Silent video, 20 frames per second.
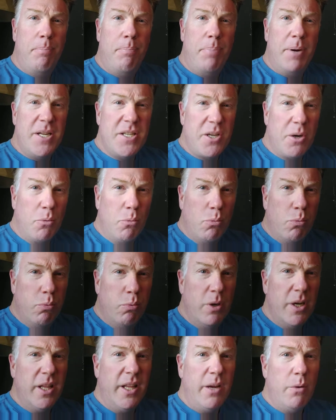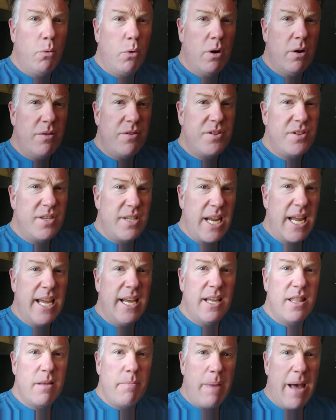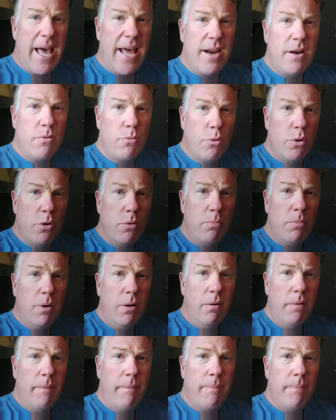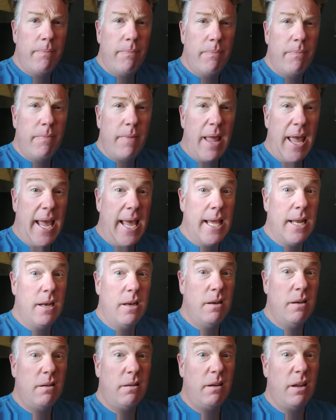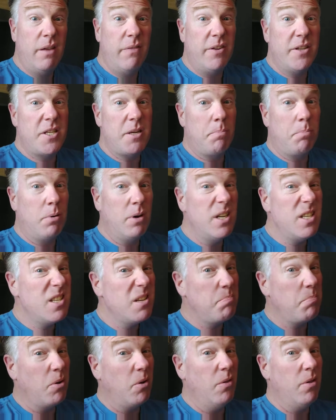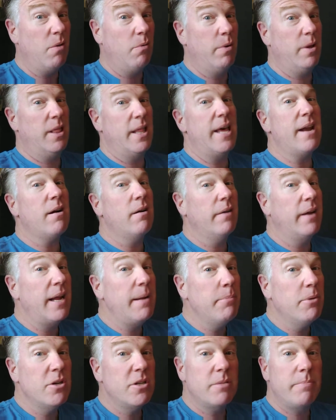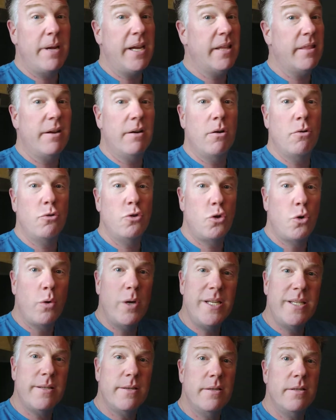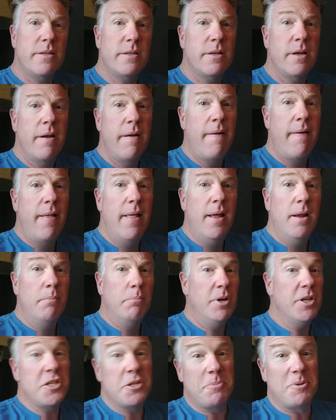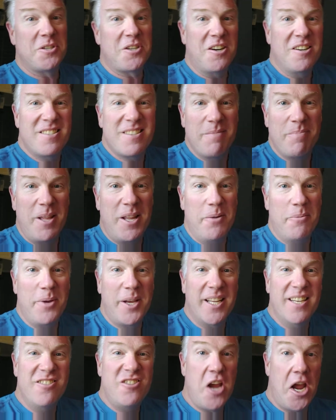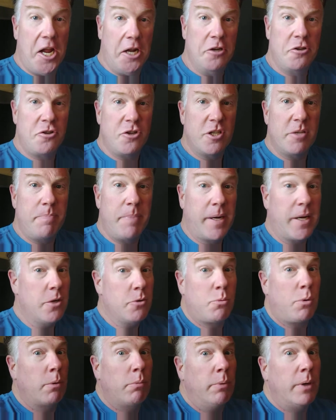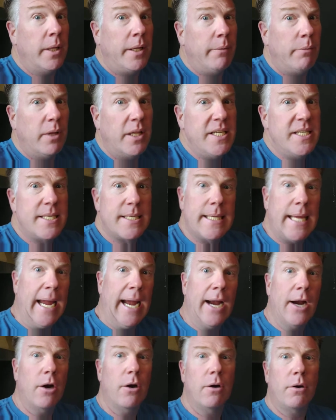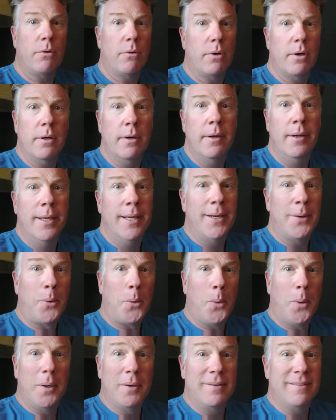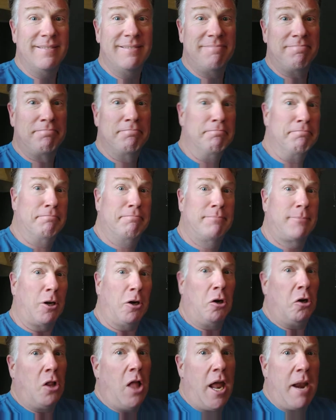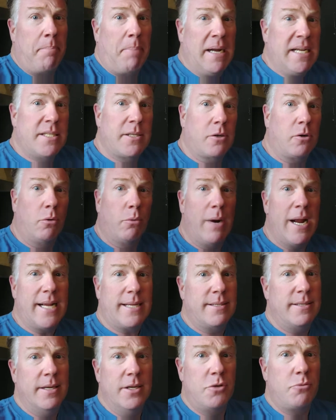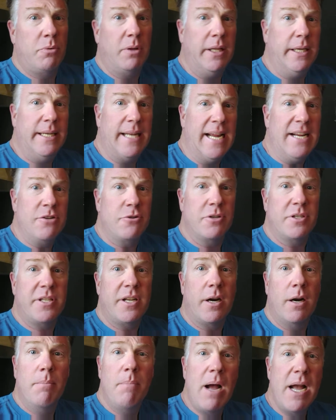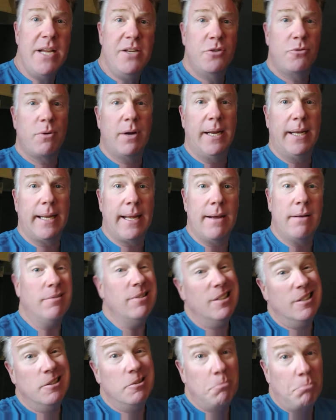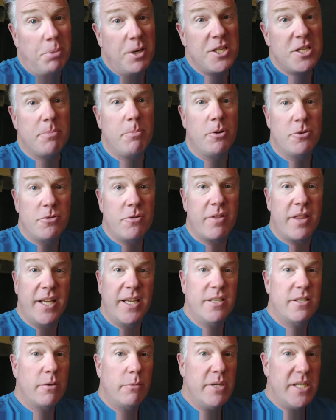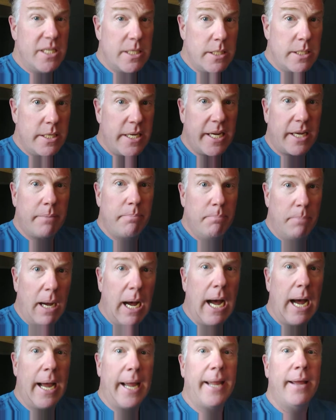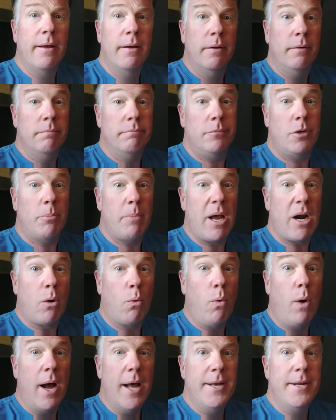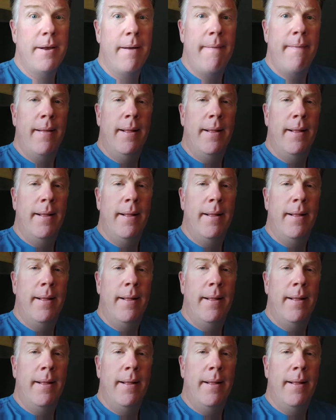But is it really worth staying in the padded room? And if it's a principle that we let our neighbors make their own choices, principles aren't something we can change just because we're really, really scared or or there are a lot of bicycle wrecks and it's really dangerous in our minds right now. Principles are things that we stick by no matter what.